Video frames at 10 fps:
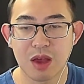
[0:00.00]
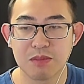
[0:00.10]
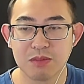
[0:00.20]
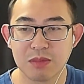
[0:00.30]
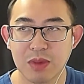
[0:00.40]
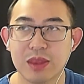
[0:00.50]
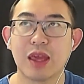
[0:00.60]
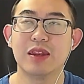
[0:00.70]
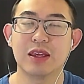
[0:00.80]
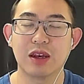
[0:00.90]
some
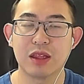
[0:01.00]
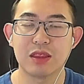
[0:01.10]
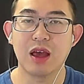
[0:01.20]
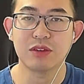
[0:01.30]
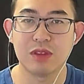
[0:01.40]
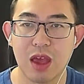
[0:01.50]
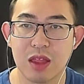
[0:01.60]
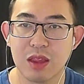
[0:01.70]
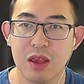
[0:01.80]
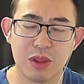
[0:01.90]
attending that does
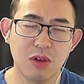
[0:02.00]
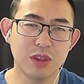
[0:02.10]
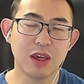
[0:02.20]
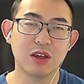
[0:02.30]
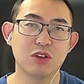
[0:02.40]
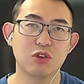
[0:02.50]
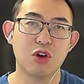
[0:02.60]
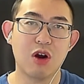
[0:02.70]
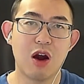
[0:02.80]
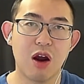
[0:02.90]
that, but don't take it
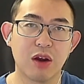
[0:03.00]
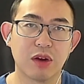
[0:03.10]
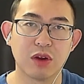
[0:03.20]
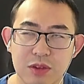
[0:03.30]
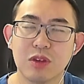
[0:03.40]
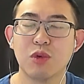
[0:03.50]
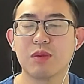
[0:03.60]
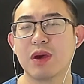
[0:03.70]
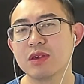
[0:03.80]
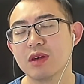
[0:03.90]
to your heart. This is
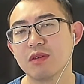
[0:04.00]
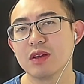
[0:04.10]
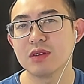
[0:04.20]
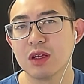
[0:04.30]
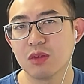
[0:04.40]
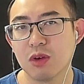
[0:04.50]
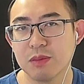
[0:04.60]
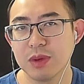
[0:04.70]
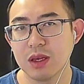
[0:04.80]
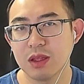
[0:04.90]
what my chief resident
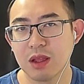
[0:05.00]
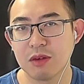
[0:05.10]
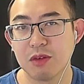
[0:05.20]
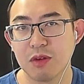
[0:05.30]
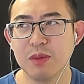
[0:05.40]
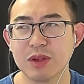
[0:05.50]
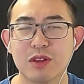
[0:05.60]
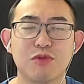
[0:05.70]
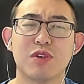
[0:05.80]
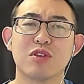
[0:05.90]
told me in the pretty
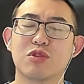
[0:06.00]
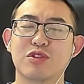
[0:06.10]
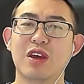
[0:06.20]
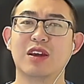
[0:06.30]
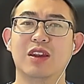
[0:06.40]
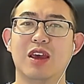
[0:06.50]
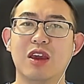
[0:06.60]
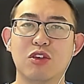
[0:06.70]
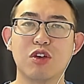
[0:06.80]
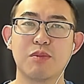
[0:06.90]
much the first or second
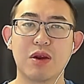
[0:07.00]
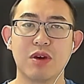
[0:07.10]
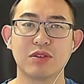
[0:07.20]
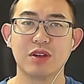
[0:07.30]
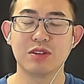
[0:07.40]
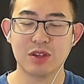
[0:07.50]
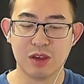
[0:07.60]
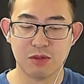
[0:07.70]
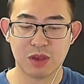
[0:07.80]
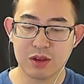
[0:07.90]
day during my
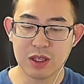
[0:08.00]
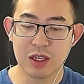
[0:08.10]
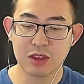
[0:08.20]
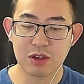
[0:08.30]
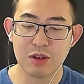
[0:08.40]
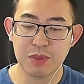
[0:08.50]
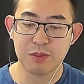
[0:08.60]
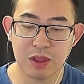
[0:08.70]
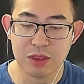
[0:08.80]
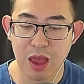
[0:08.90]
residency. All the interns
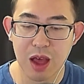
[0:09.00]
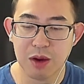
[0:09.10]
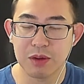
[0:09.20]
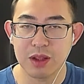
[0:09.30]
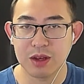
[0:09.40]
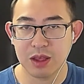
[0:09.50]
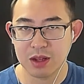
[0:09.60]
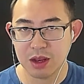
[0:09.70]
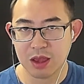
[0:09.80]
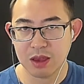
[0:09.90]
sit down and
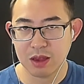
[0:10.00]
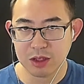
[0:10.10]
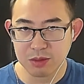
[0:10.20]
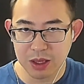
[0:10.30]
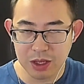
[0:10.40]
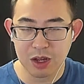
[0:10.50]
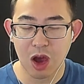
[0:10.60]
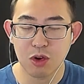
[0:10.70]
then they explain in the